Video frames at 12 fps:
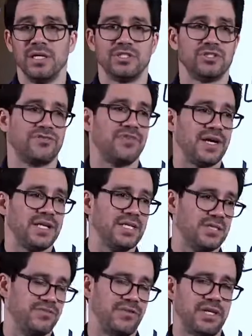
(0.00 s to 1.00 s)
Just finding
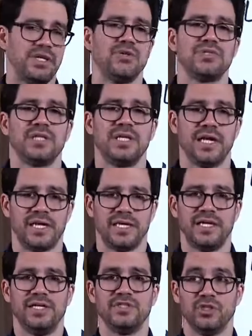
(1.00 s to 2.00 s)
this video
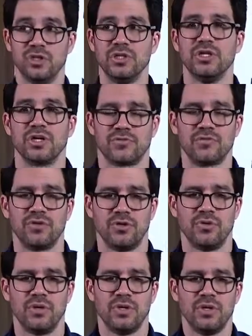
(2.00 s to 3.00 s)
today is good luck for
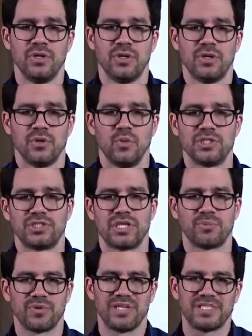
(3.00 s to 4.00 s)
you. What
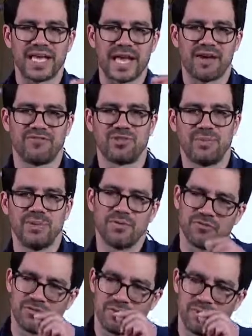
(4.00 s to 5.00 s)
separates average
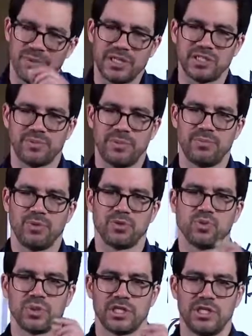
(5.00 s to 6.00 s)
people from amazing people
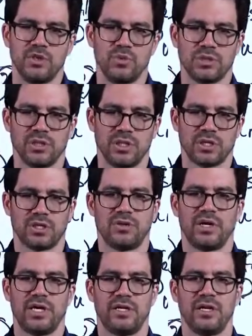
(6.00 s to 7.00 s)
is what they do with the luck
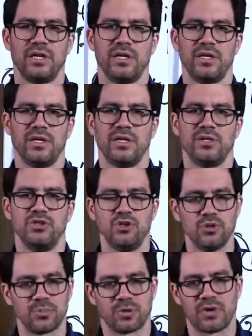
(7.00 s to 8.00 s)
they're handed. Do
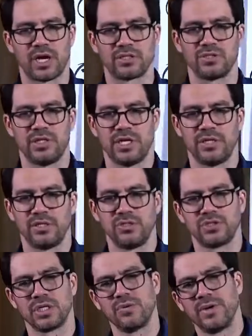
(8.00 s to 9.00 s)
you procrastinate? Do
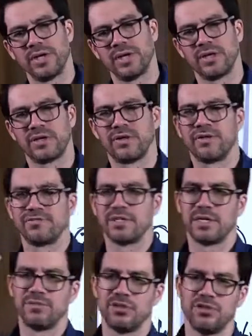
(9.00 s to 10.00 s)
you say, well, I don't have
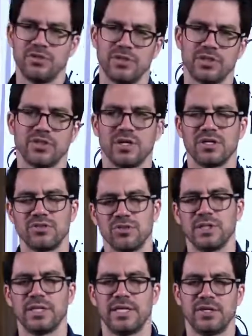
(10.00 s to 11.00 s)
time to do this, I'll
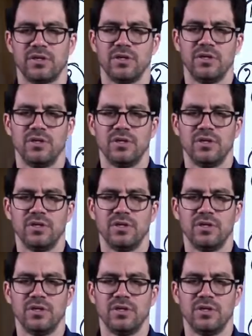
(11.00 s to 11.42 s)
do it later?